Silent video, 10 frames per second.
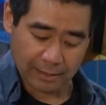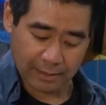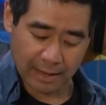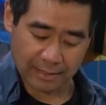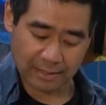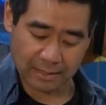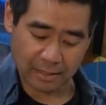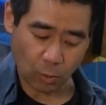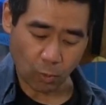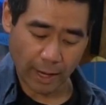This
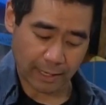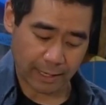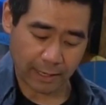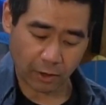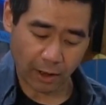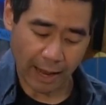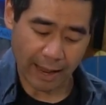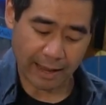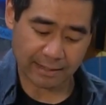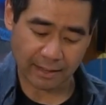wing here
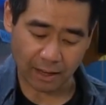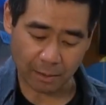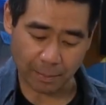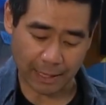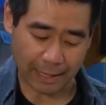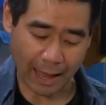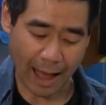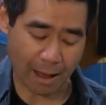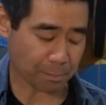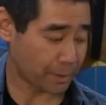has a big
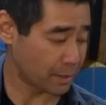gap.